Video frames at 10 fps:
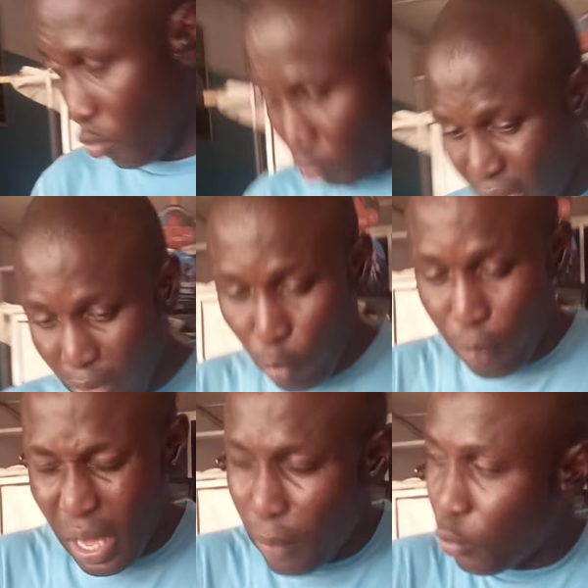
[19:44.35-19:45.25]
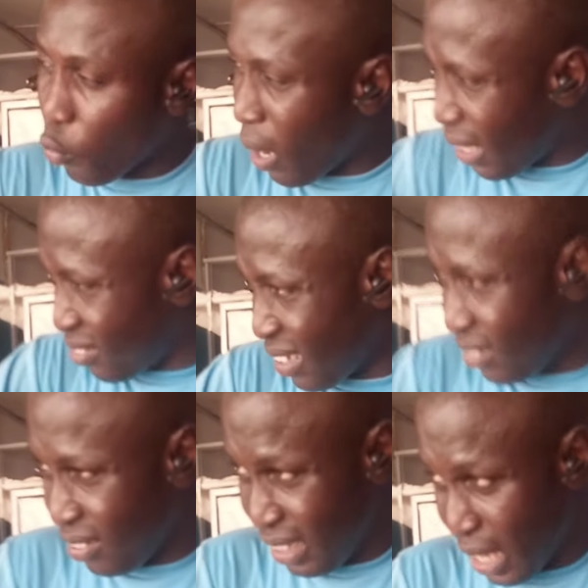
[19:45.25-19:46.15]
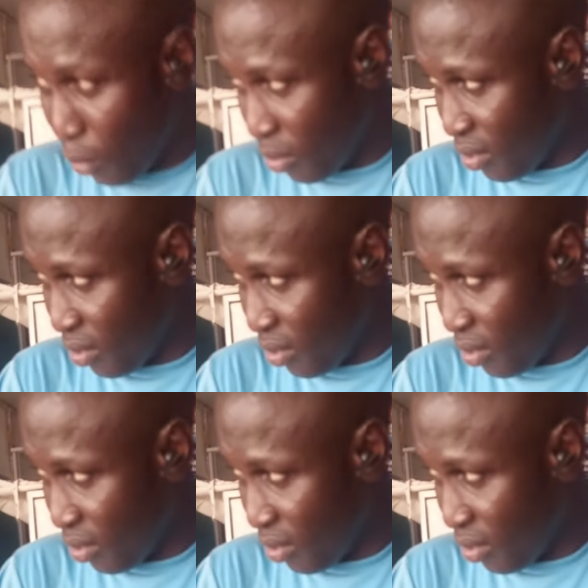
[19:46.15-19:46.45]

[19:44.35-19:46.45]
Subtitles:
so that you'll be able to access that